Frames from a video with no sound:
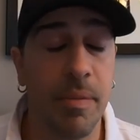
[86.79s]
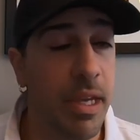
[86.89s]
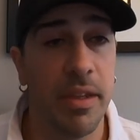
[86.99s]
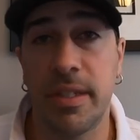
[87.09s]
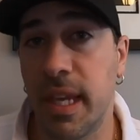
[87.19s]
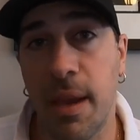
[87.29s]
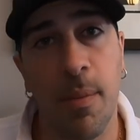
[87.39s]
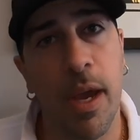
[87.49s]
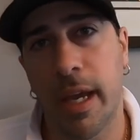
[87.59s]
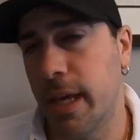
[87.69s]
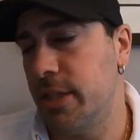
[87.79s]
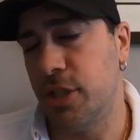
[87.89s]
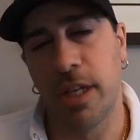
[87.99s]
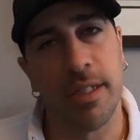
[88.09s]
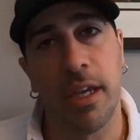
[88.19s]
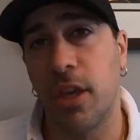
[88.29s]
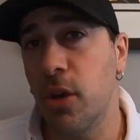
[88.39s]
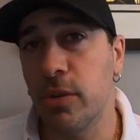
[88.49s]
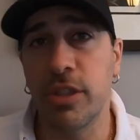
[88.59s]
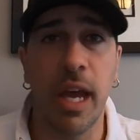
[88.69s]
in the same week is just a
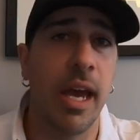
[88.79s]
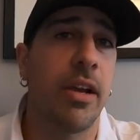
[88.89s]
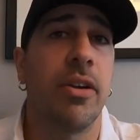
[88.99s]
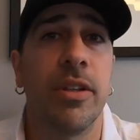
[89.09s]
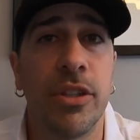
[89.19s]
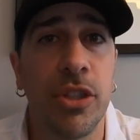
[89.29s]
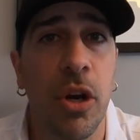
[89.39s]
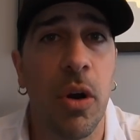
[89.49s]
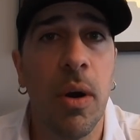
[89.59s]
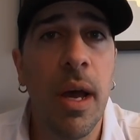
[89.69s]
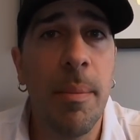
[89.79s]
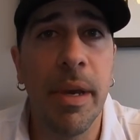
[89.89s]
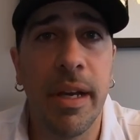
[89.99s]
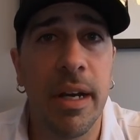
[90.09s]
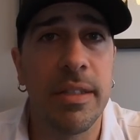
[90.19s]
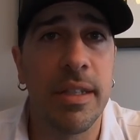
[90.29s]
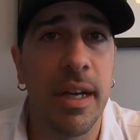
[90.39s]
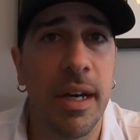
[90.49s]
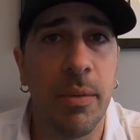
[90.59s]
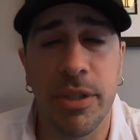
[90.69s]
huge dagger in the show, because
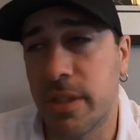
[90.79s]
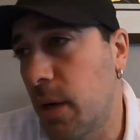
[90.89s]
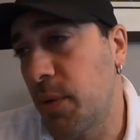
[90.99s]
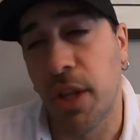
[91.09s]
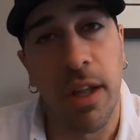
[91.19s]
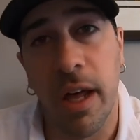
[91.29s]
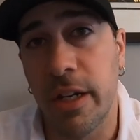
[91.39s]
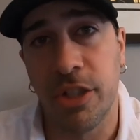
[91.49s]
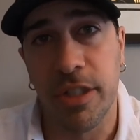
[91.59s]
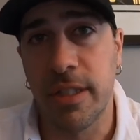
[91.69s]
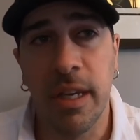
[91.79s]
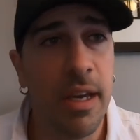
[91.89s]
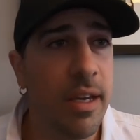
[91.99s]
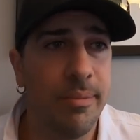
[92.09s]
we're stuck with a lot of just,